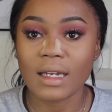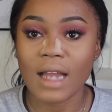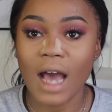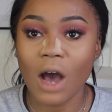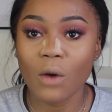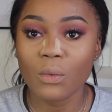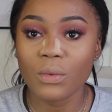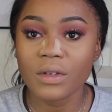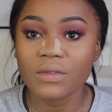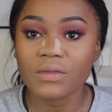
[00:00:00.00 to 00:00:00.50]

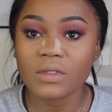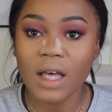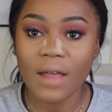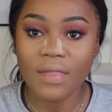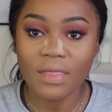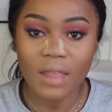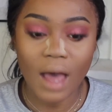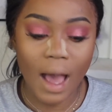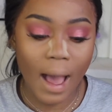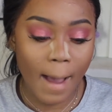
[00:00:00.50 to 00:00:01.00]
Now we've
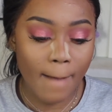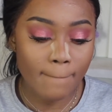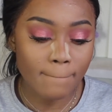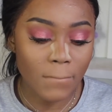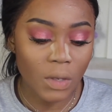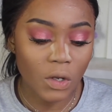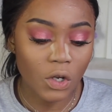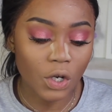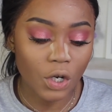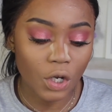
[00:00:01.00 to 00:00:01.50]
done that,
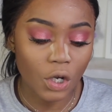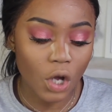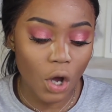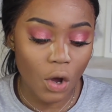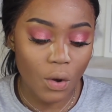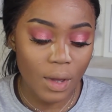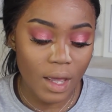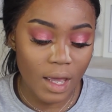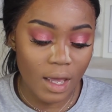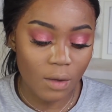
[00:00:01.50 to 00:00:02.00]
I'm gonna
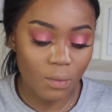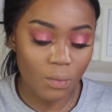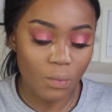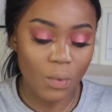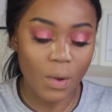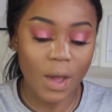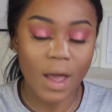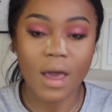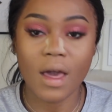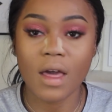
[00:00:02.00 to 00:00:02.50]
go in
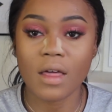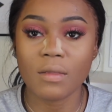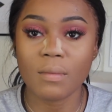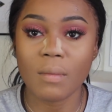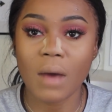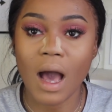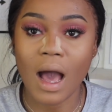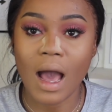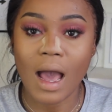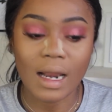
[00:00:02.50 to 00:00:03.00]
with
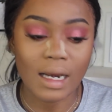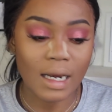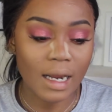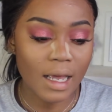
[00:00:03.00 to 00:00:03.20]
my